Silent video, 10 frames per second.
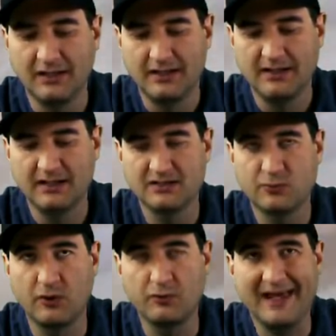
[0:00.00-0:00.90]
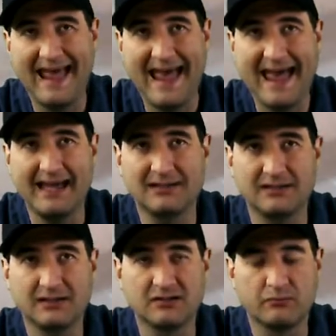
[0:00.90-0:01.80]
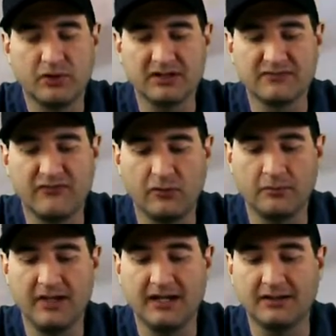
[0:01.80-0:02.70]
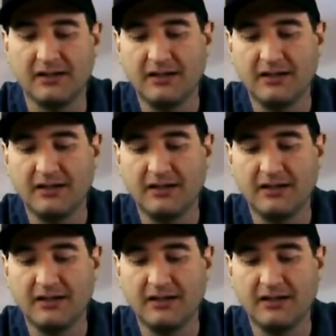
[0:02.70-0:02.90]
it is what we had in brick format,